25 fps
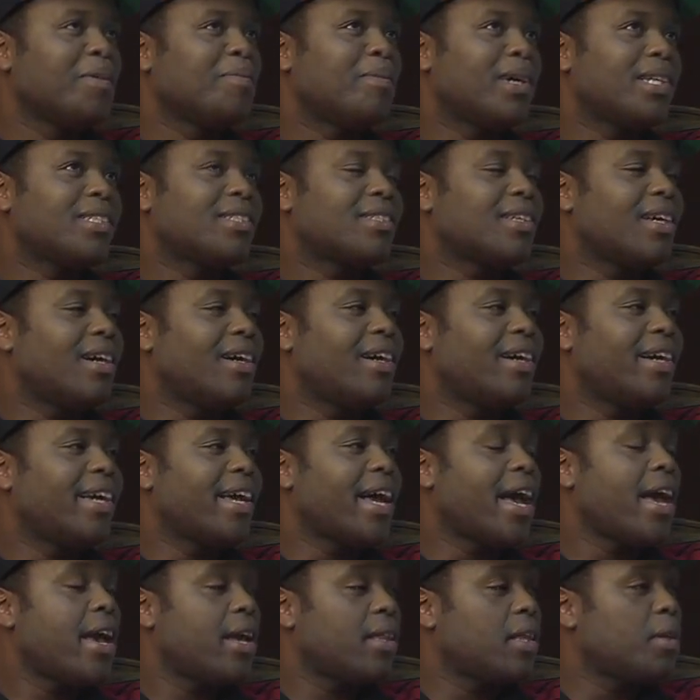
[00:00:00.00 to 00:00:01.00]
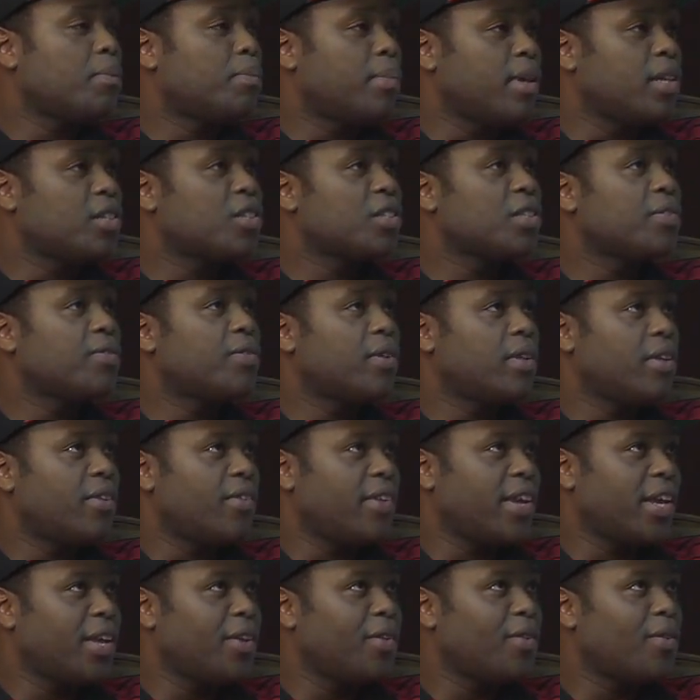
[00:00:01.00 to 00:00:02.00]
But I had that passion for the
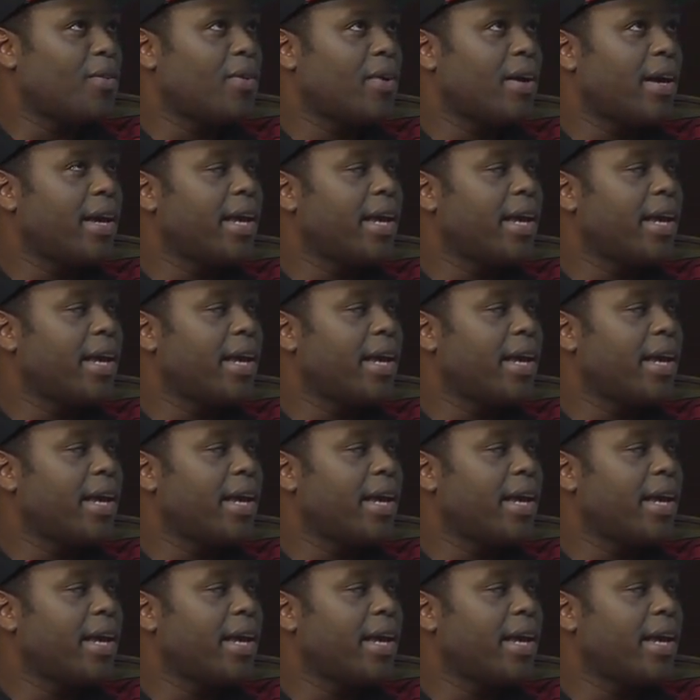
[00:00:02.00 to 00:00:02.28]
radio.